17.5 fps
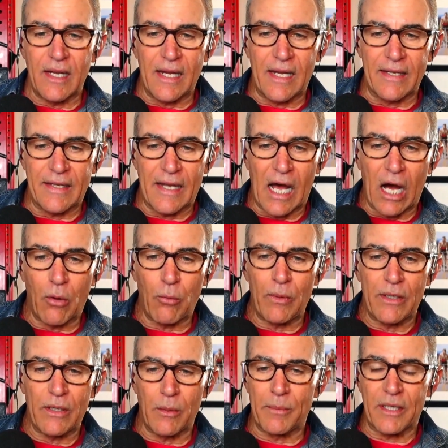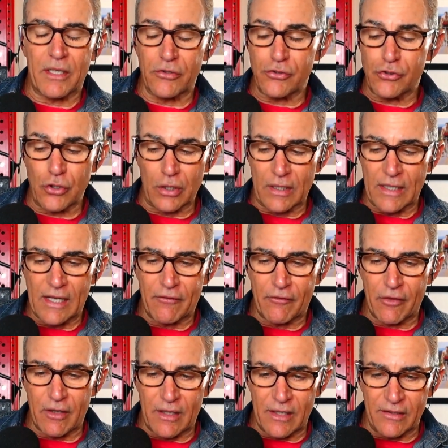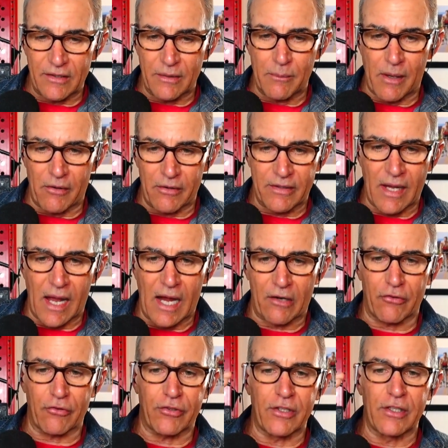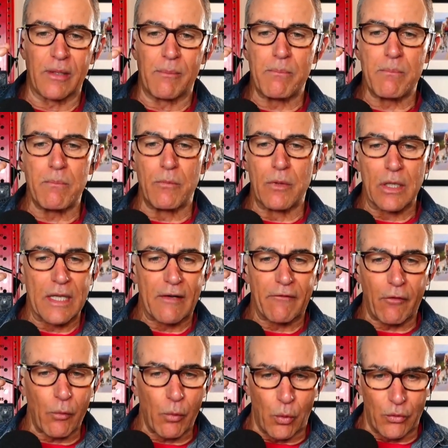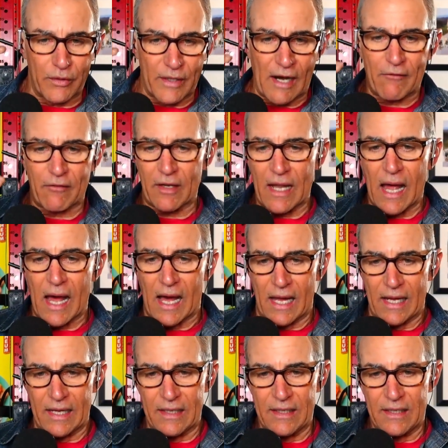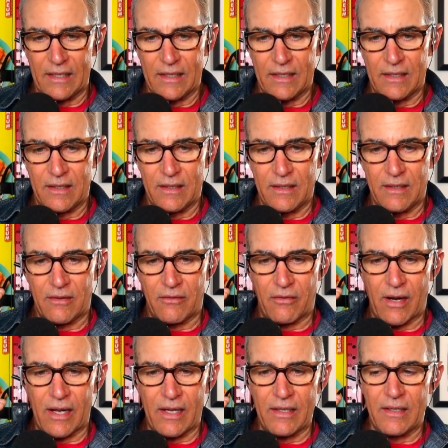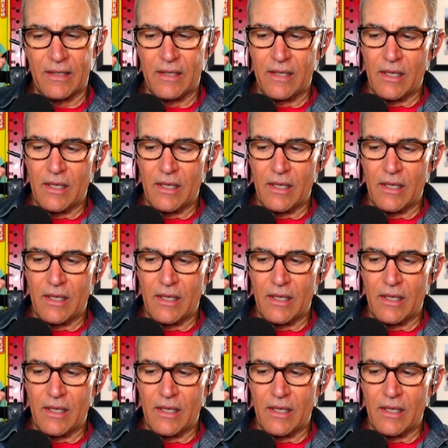And now we know, because your liver is a meritocracy. Your liver will never lie, mm-hmm. right?